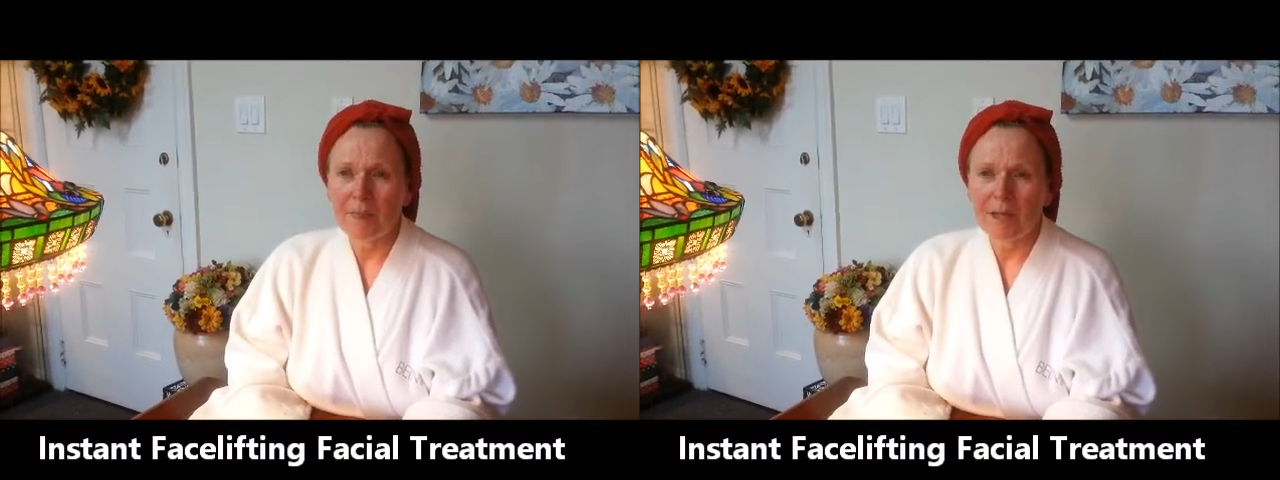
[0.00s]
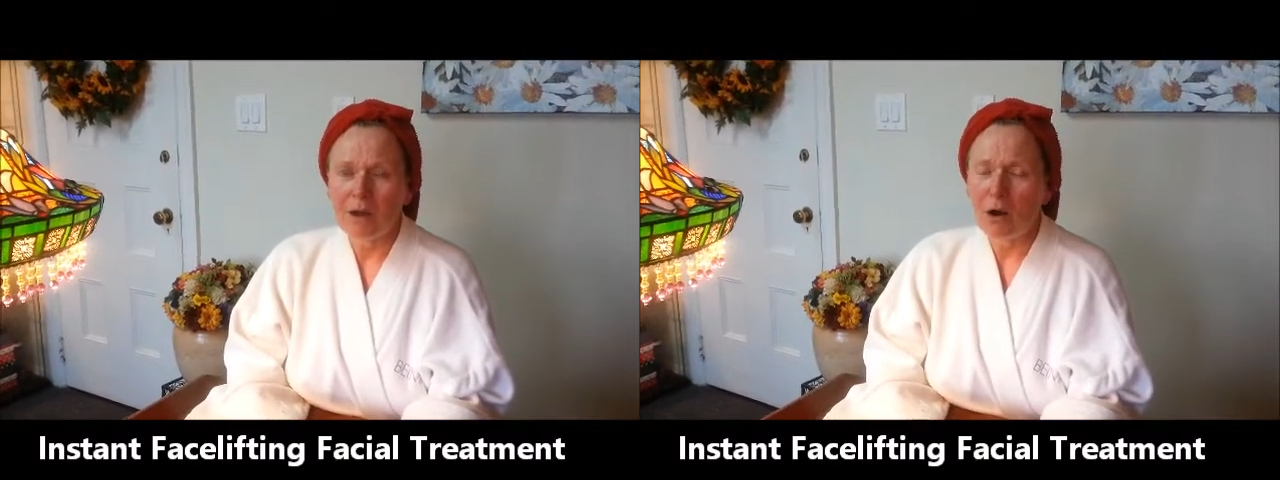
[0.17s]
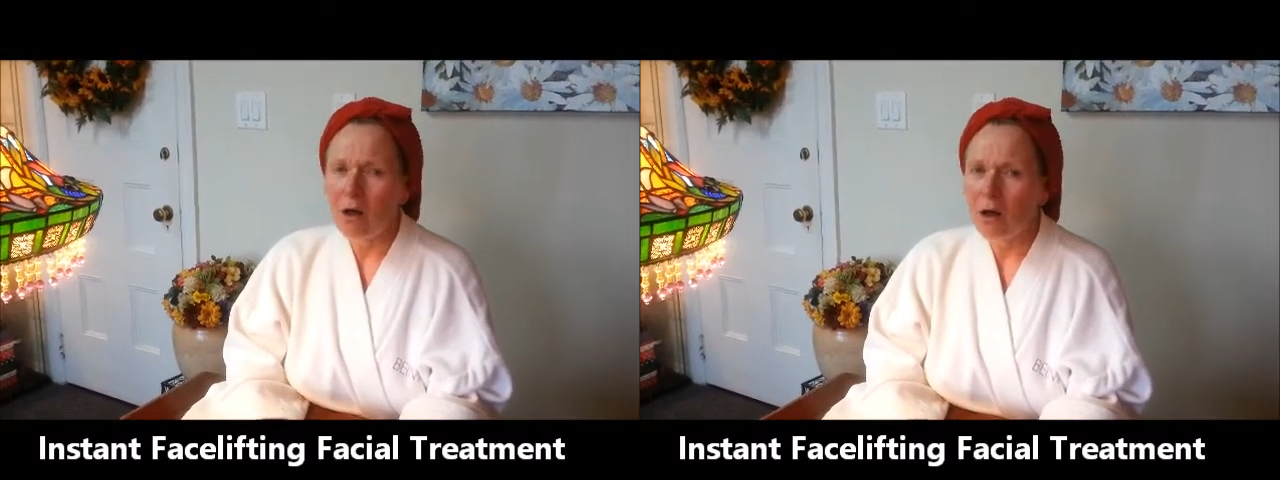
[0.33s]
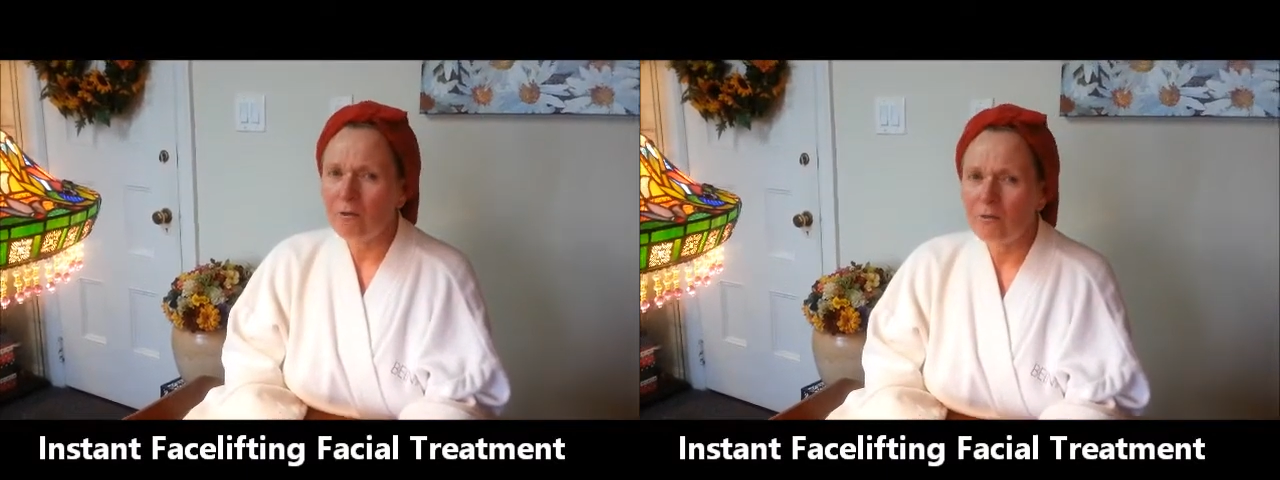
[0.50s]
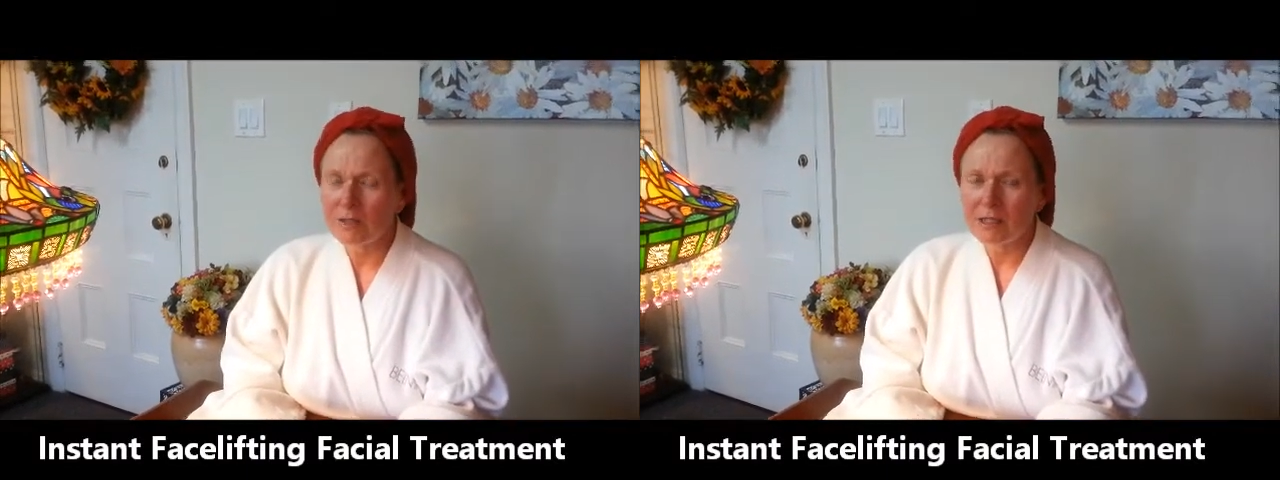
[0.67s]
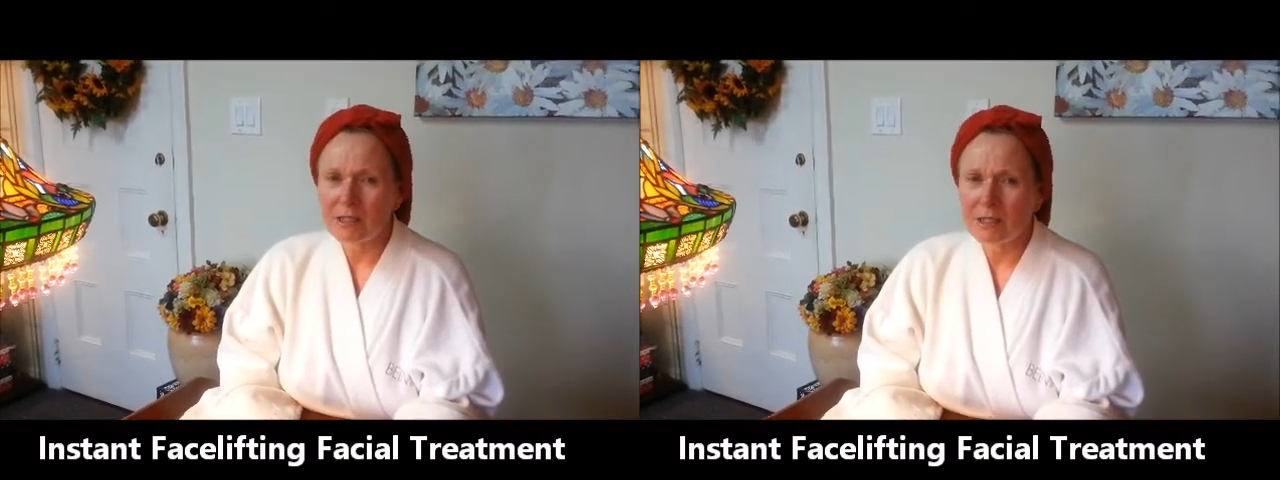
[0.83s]
it all
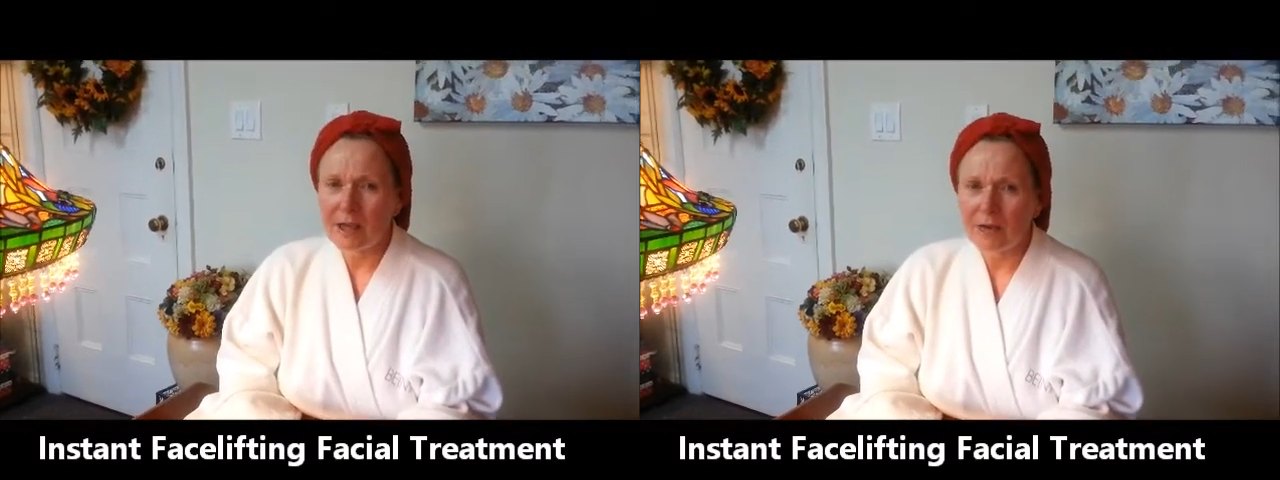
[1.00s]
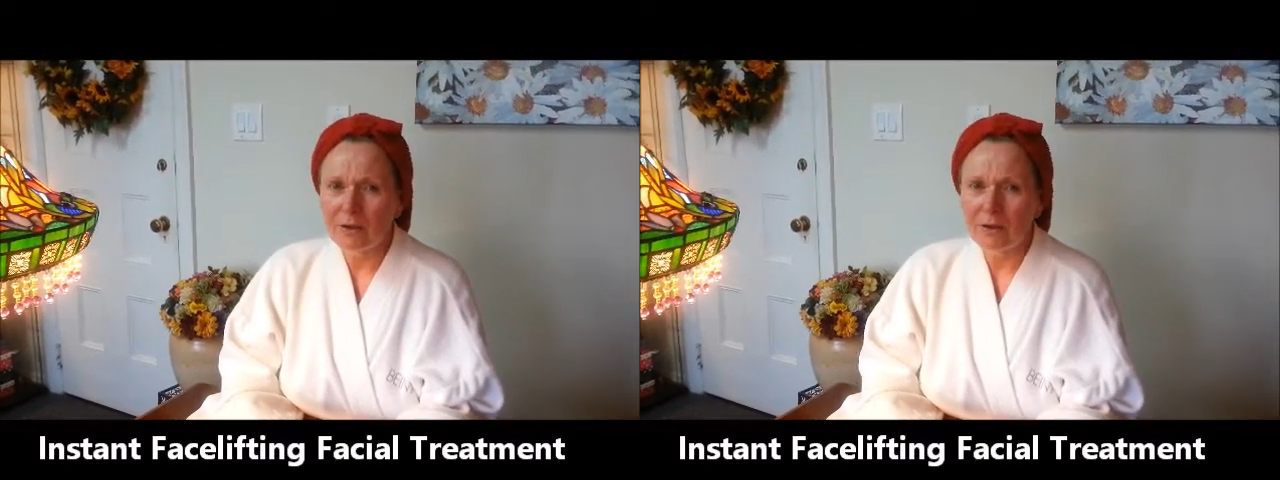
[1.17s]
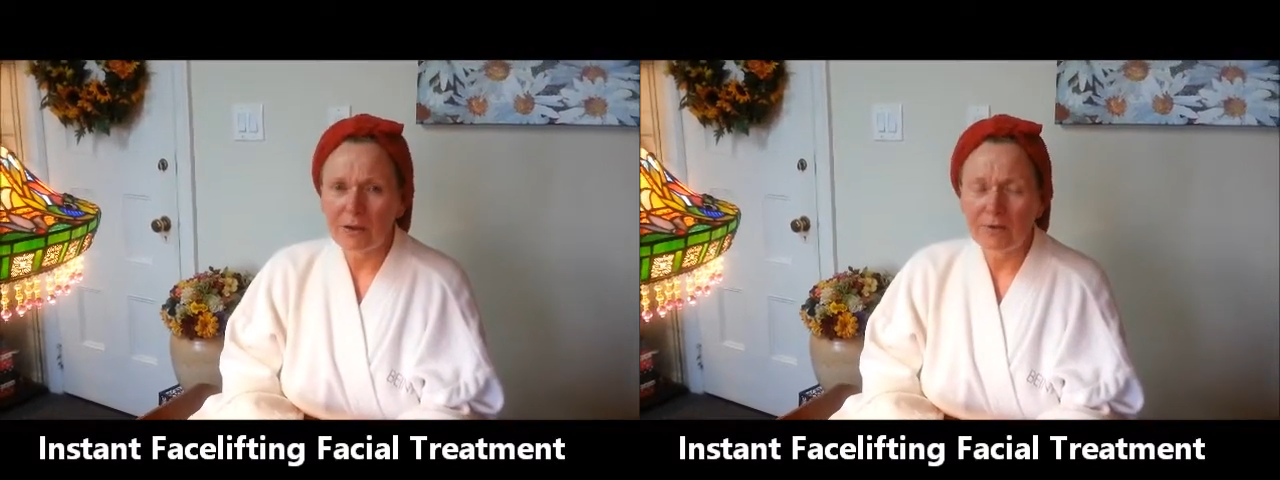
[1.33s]
fits together.